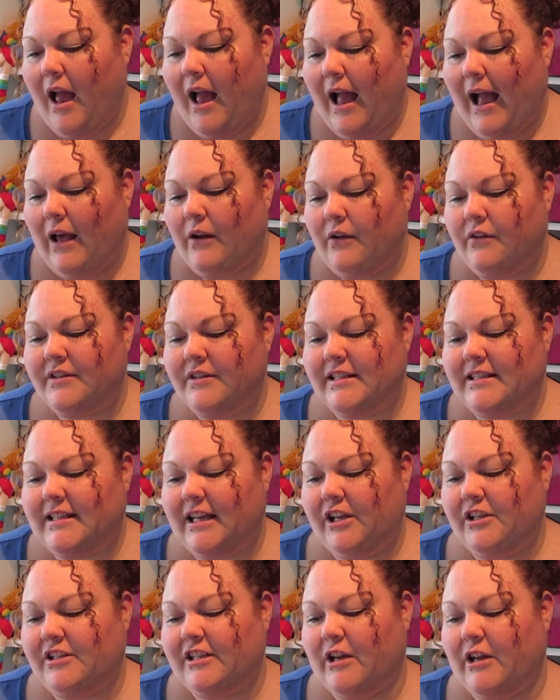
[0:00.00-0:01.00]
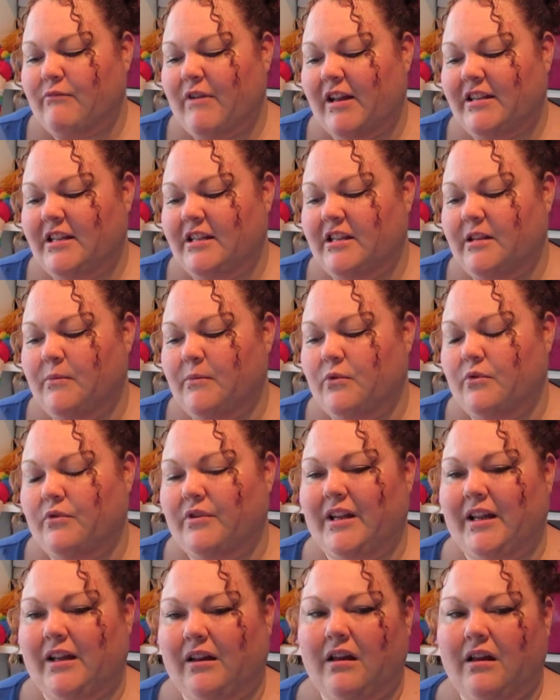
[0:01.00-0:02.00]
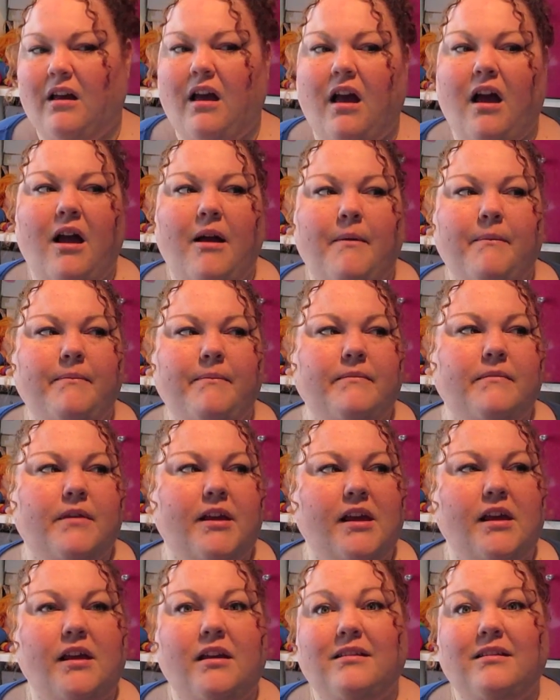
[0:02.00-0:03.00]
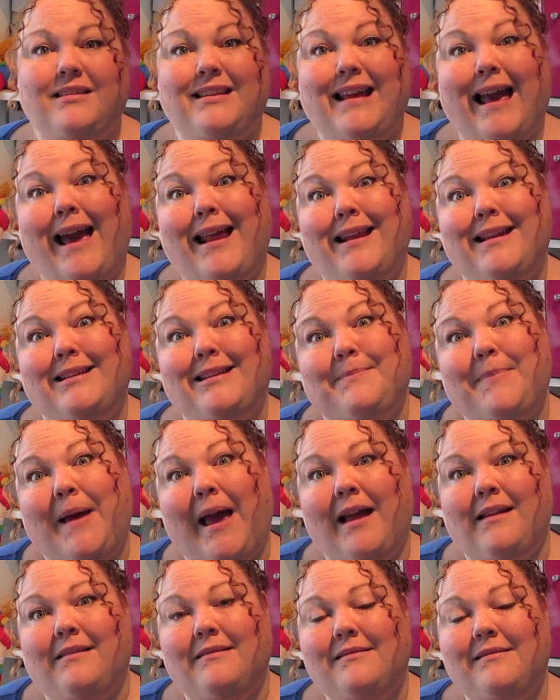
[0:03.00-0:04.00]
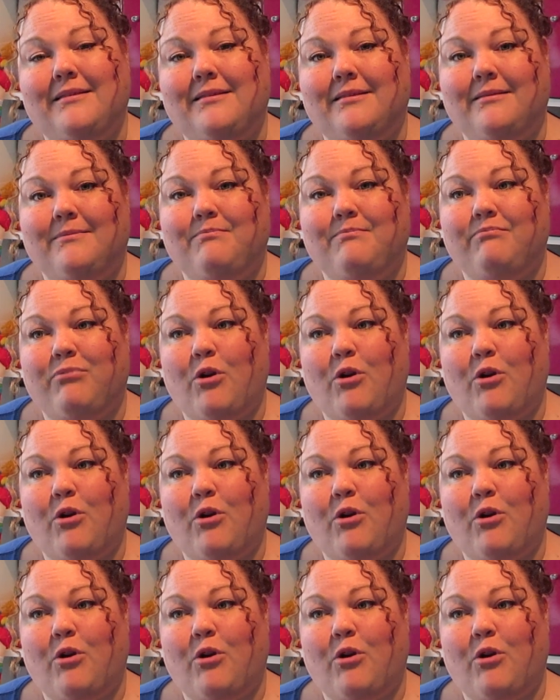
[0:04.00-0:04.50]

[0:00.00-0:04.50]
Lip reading: How long does it take you to get ready in the morning? Again, it depends.